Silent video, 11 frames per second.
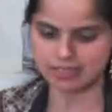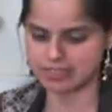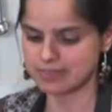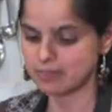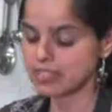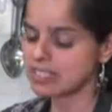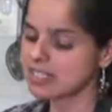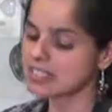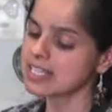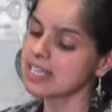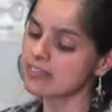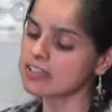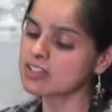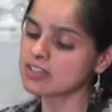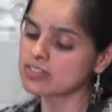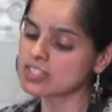it is. because then I
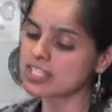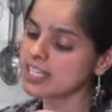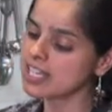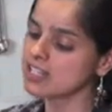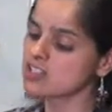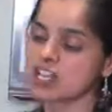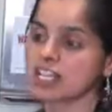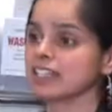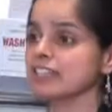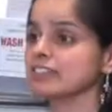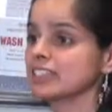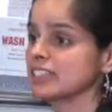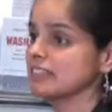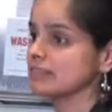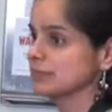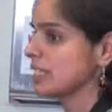figure if there's any extract left in
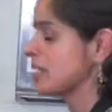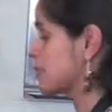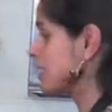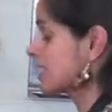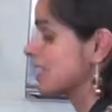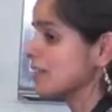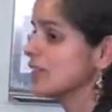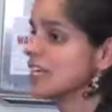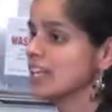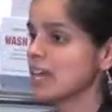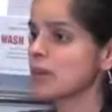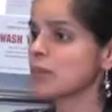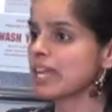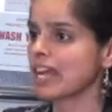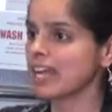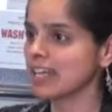there, then I'm getting it out. And
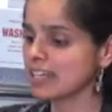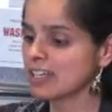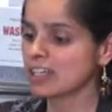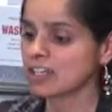we add